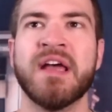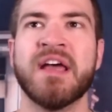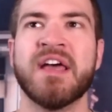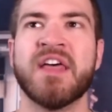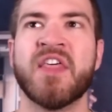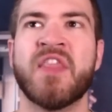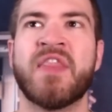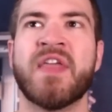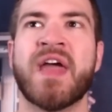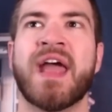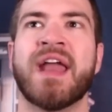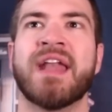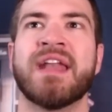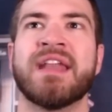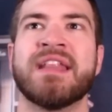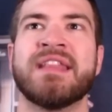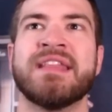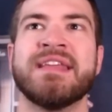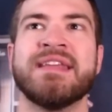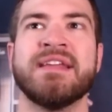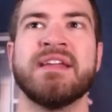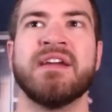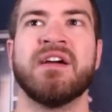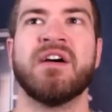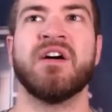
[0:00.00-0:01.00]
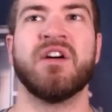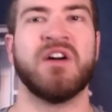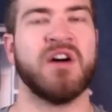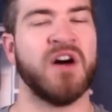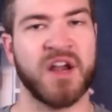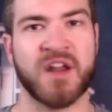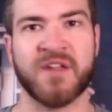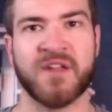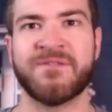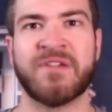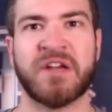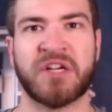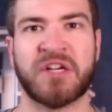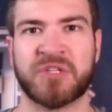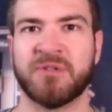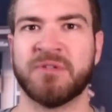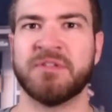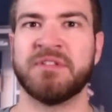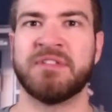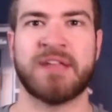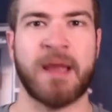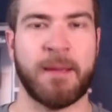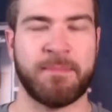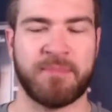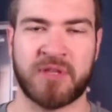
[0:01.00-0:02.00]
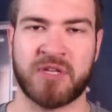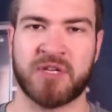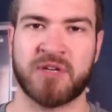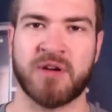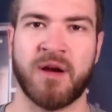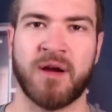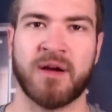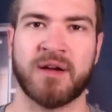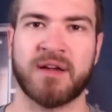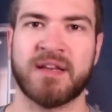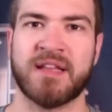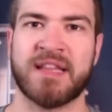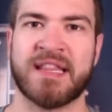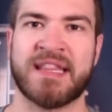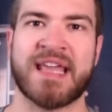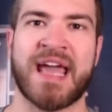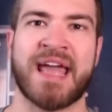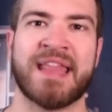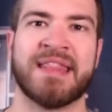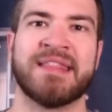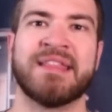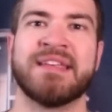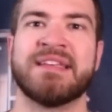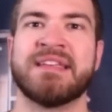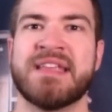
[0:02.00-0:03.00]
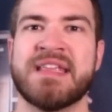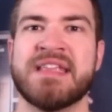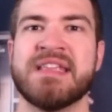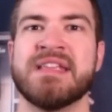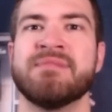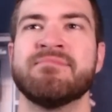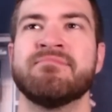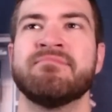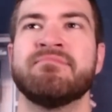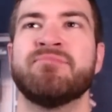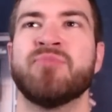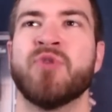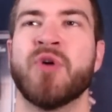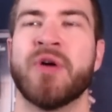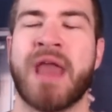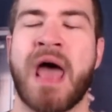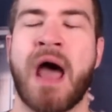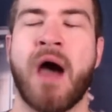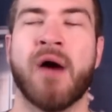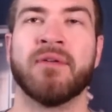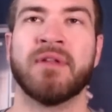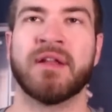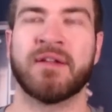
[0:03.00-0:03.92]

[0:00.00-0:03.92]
than the unofficial depth chart that the team put out.